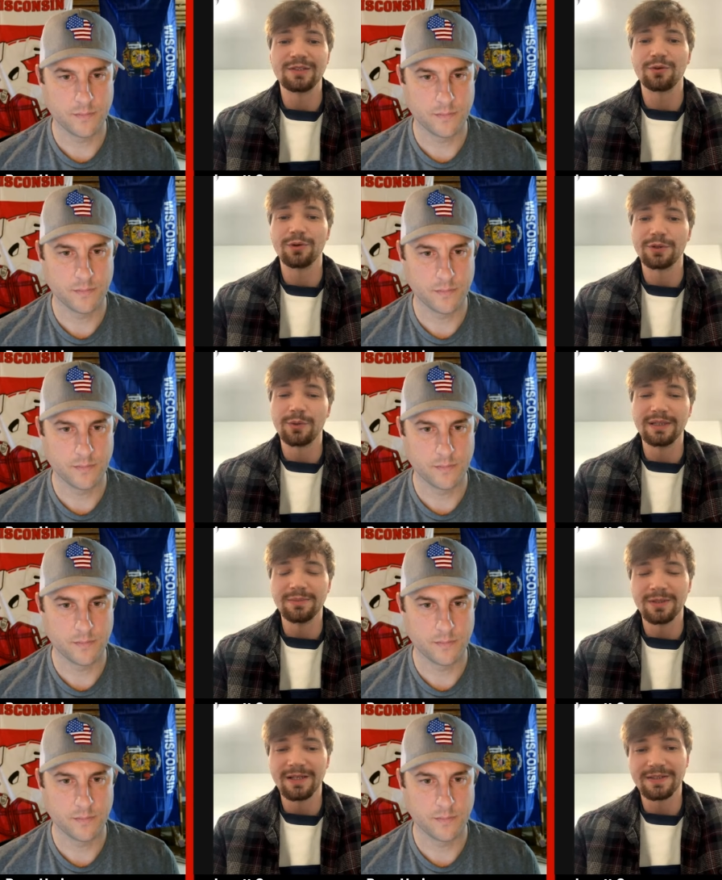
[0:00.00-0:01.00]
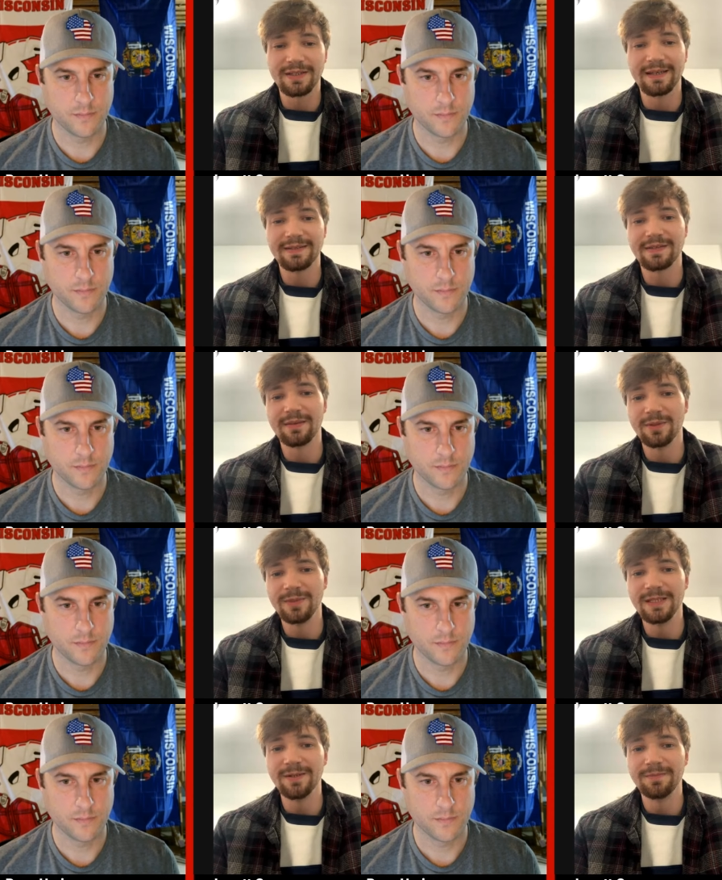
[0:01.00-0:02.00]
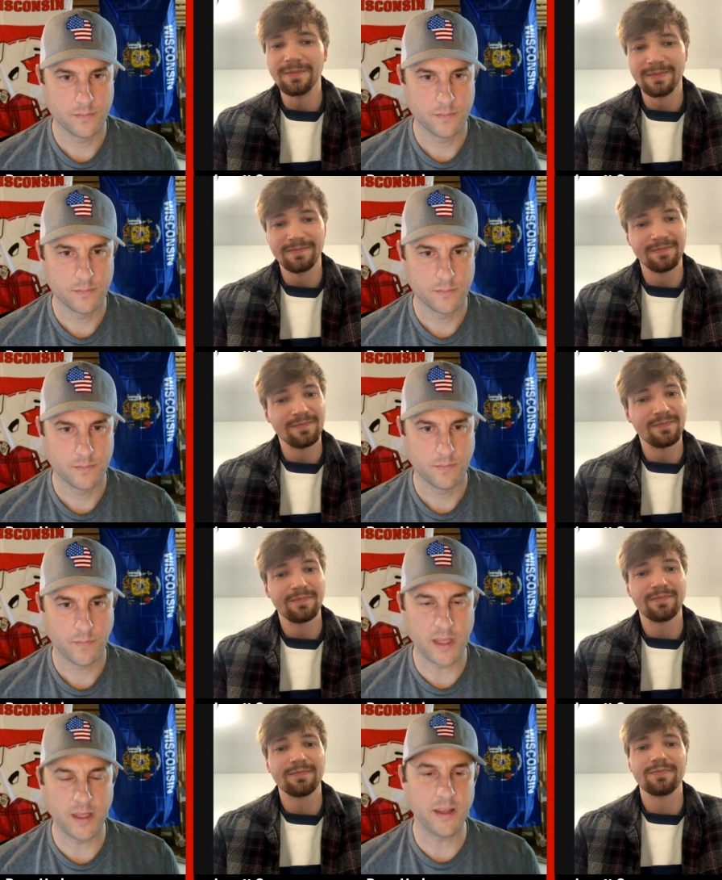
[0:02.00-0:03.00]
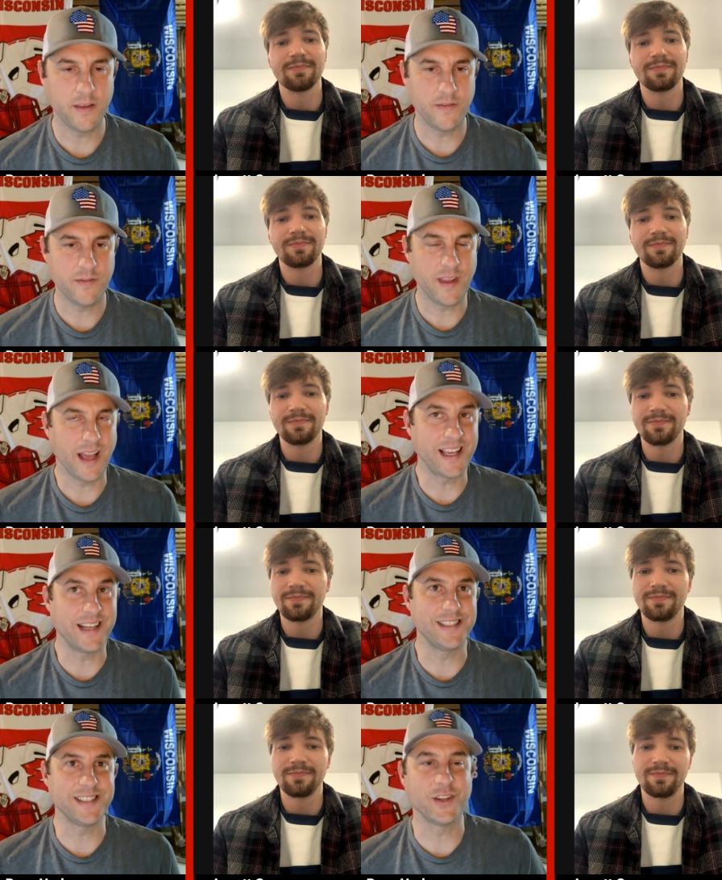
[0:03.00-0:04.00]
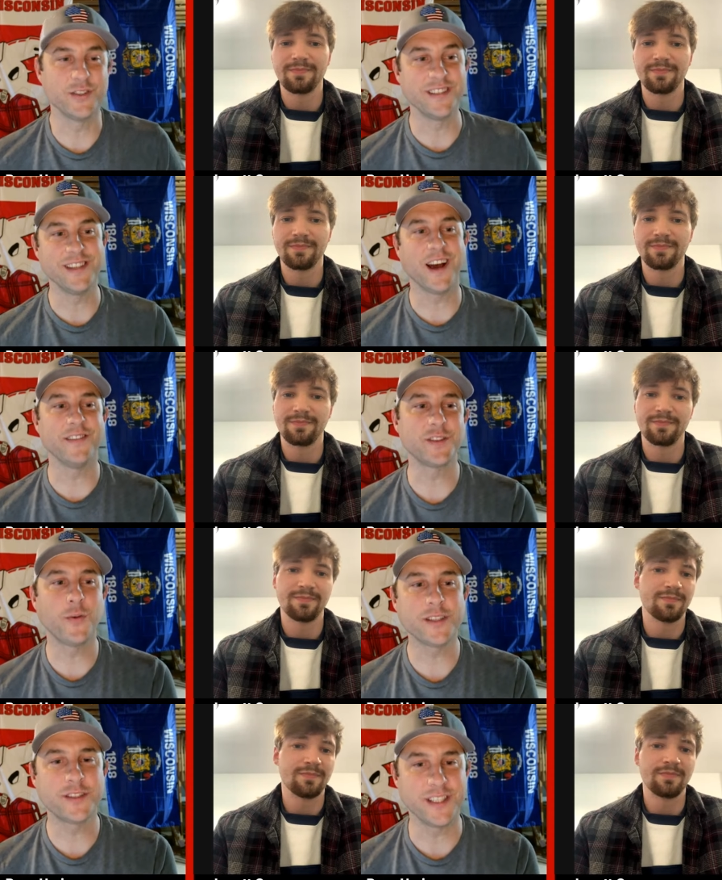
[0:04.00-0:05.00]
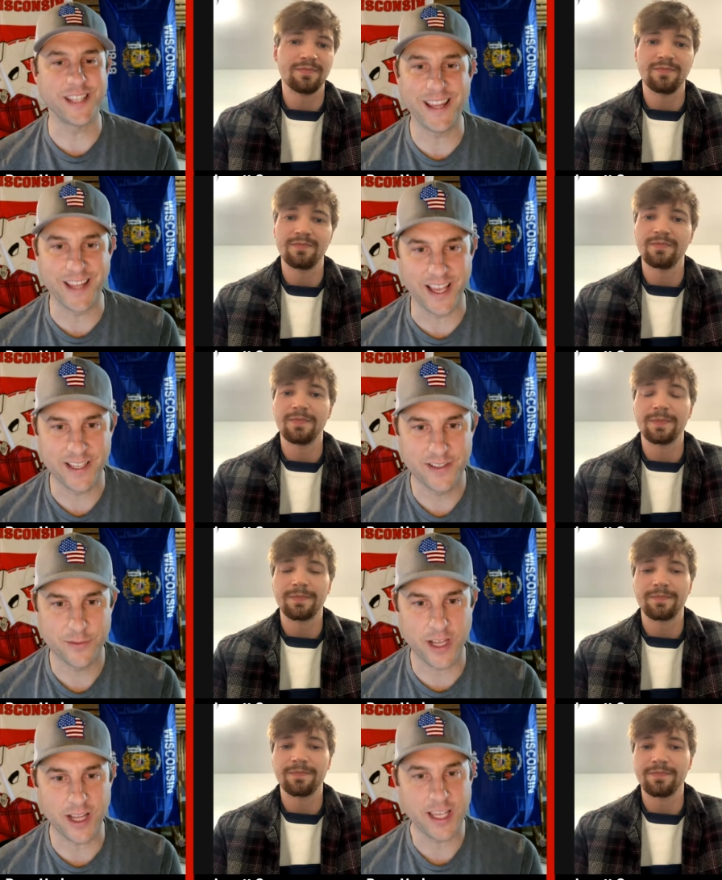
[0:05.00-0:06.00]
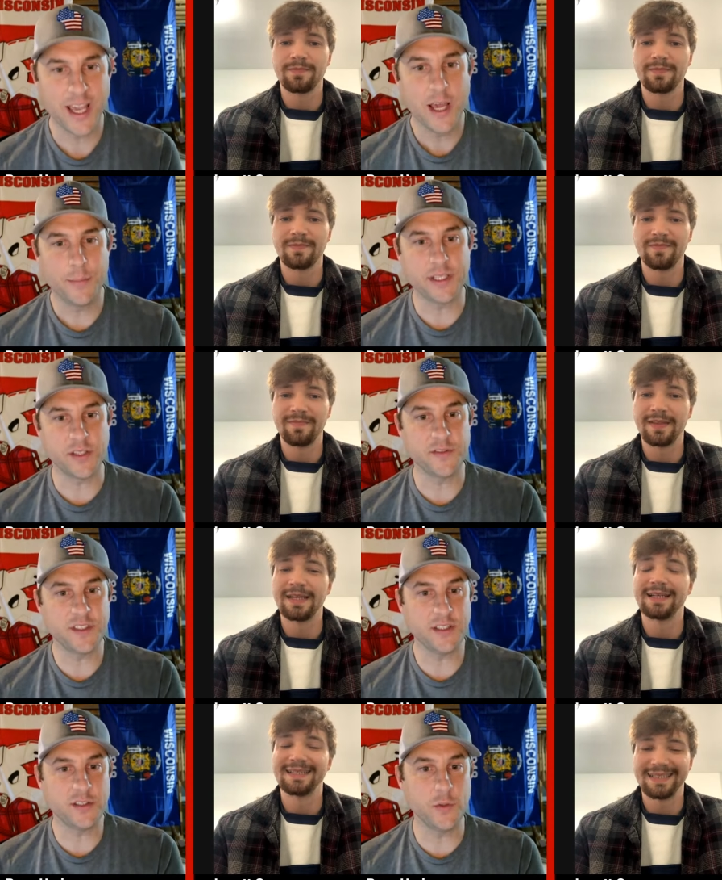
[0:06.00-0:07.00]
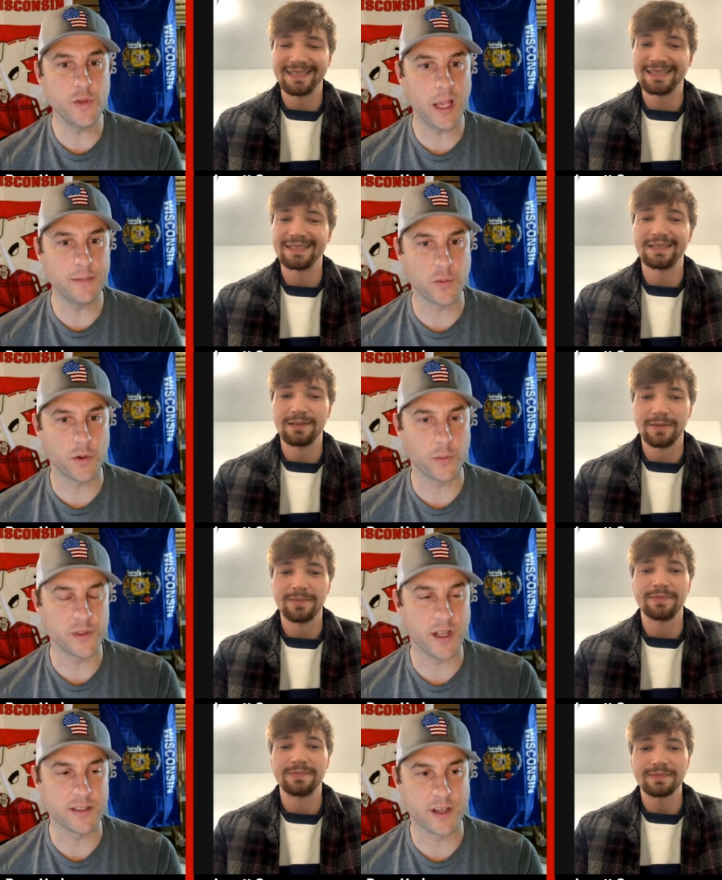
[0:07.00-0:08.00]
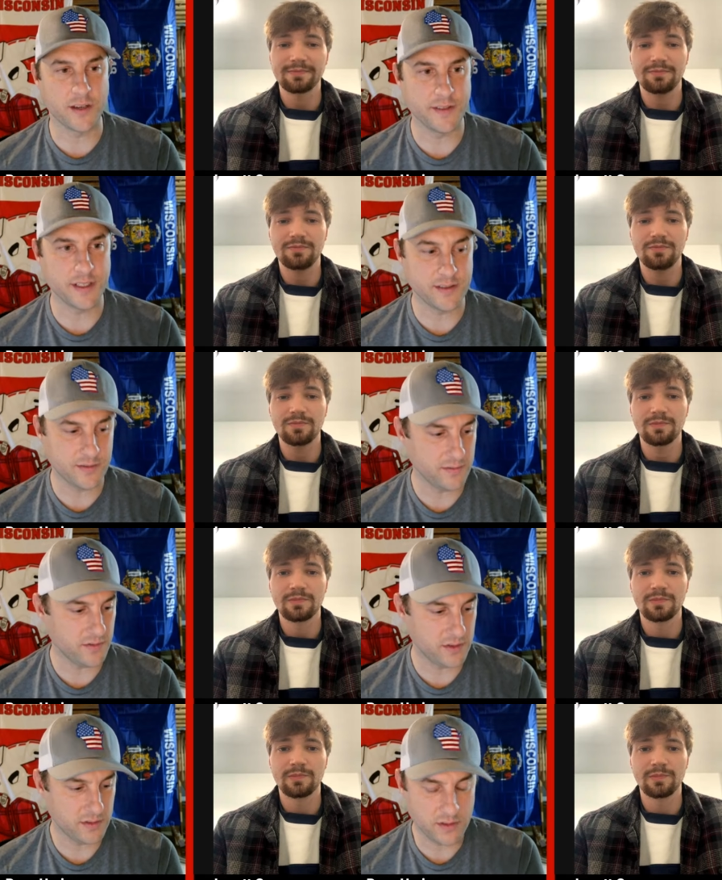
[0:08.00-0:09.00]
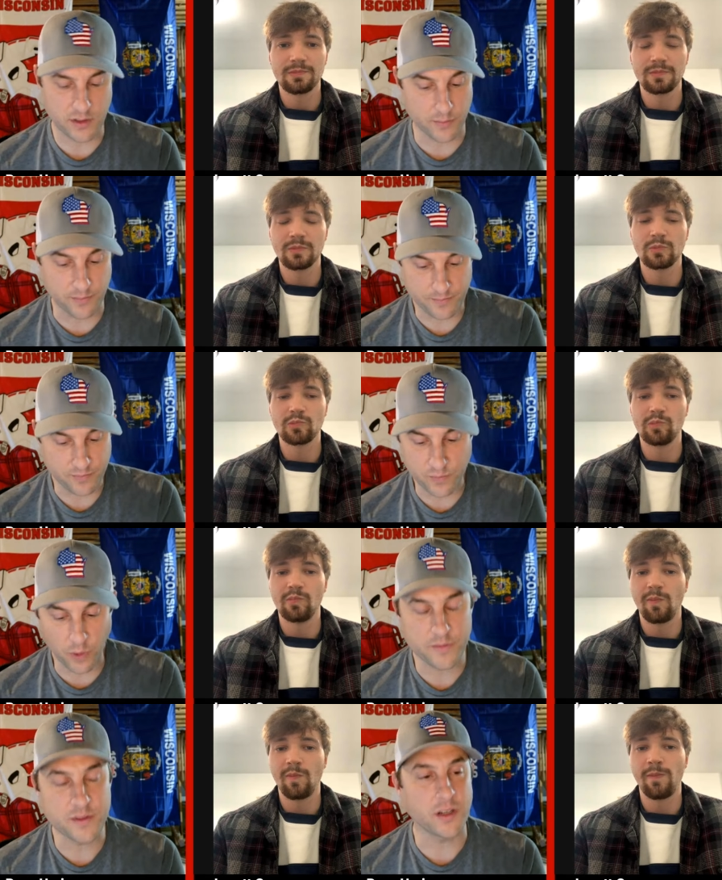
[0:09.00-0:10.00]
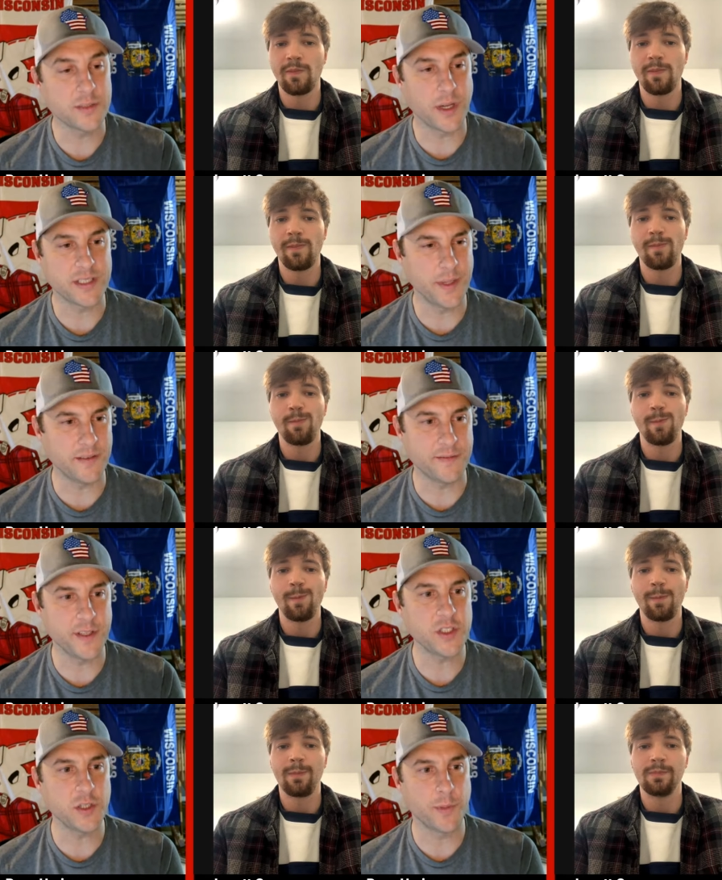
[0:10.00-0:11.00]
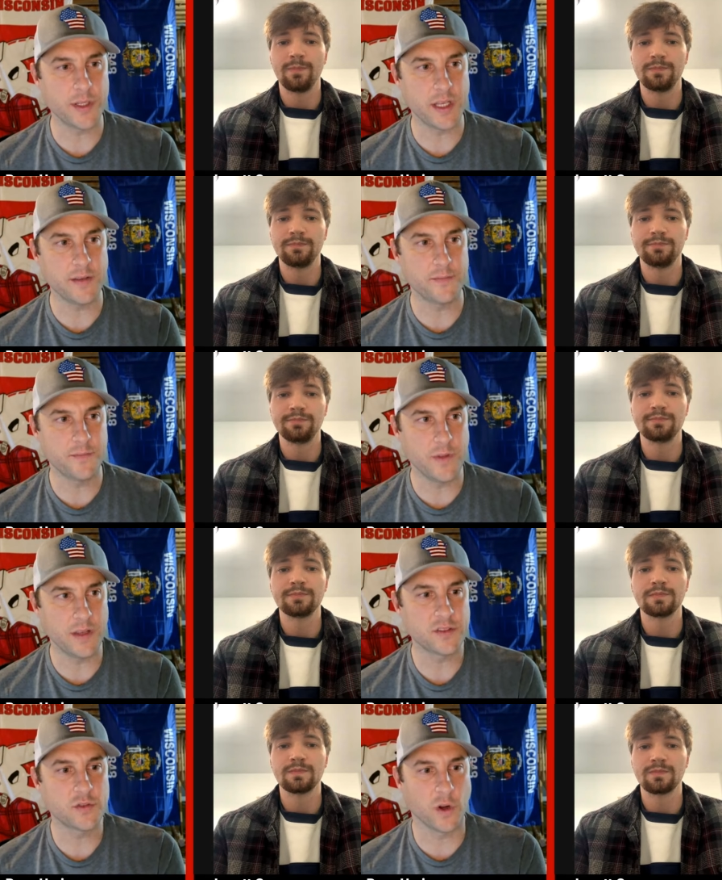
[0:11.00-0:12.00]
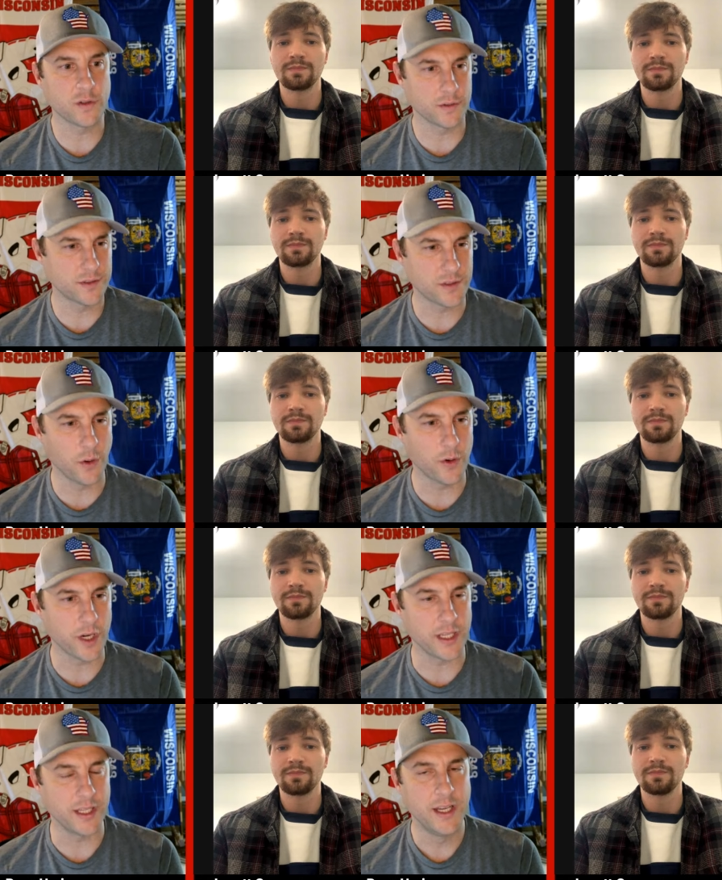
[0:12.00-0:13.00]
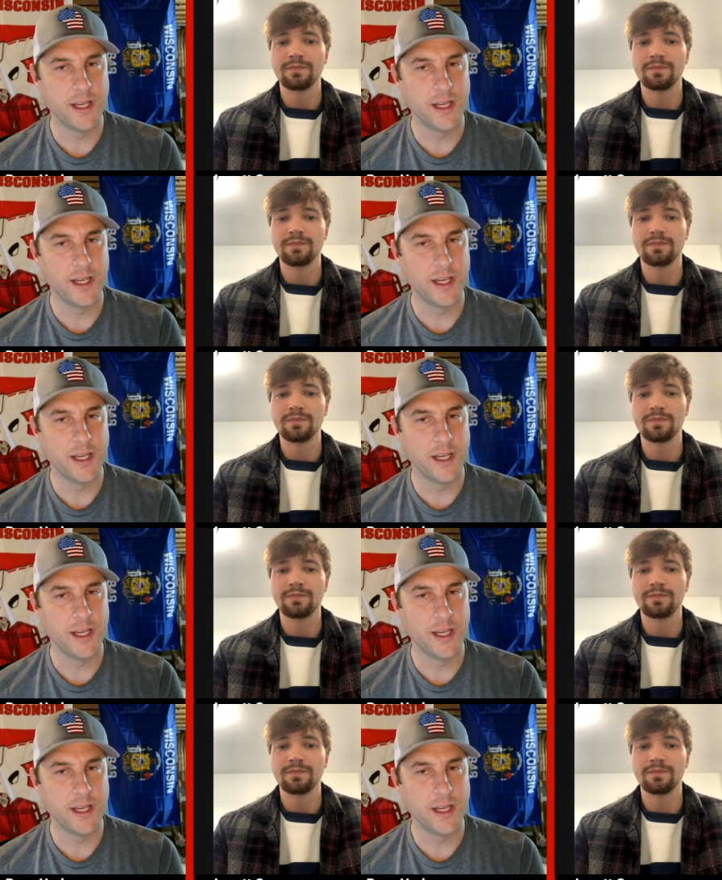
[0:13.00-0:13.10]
Speaker 1: score twenty
Speaker 2: plus against them to beat them. And then that kind of just goes into the obvious question, can they? Right? Like, because you've seen two games where the Wisconsin offense, to the what we've talked about, has been efficient, but they, they've struggled scoring.